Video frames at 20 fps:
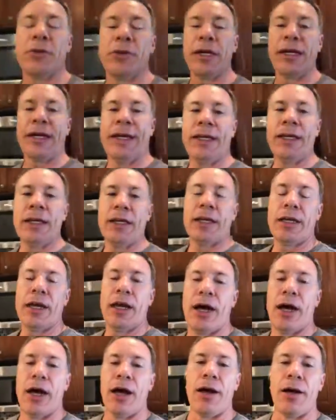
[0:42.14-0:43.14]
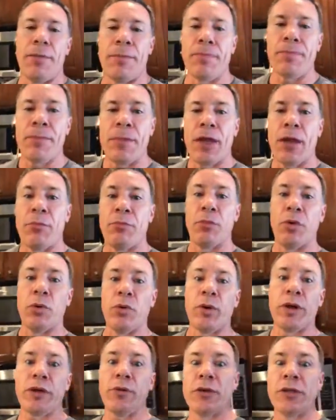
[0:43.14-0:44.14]
away. But
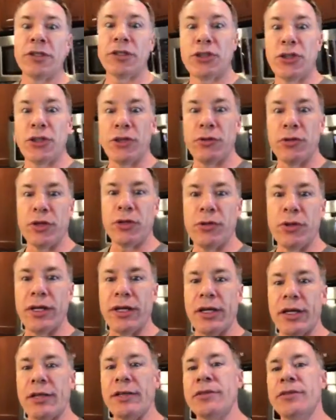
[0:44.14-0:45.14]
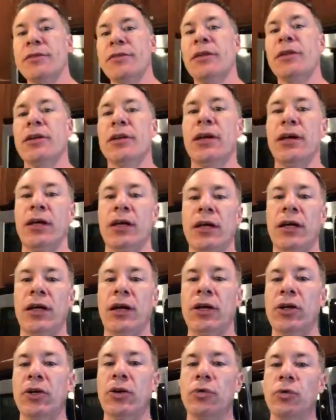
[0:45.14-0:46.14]
what I want to show you real quick is
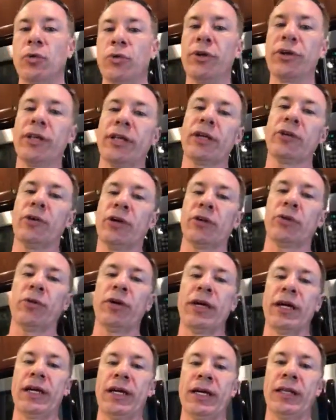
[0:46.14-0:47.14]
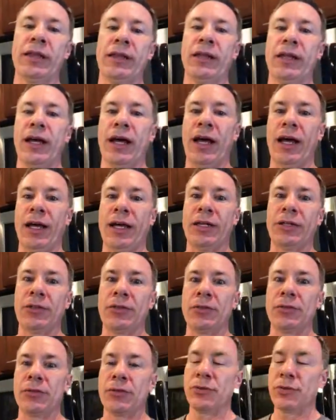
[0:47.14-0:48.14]
a really quick way that I
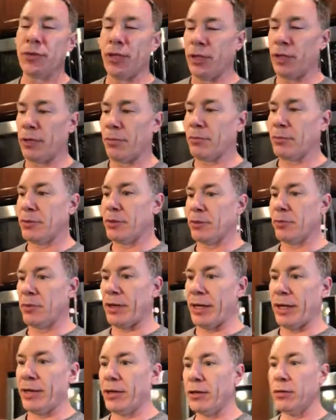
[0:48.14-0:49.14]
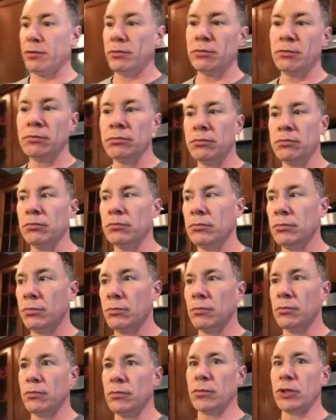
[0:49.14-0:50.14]
use to make
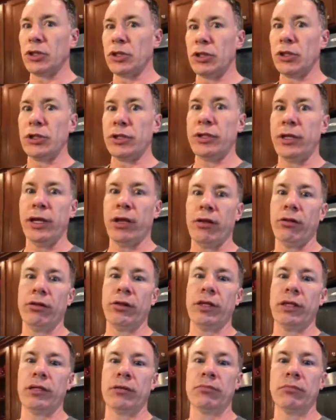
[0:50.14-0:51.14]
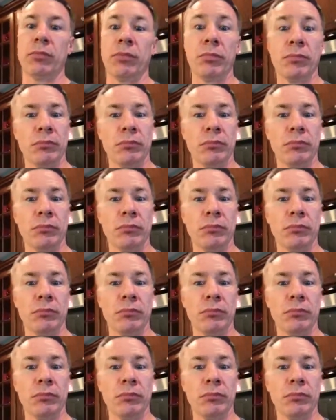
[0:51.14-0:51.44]
good, healthy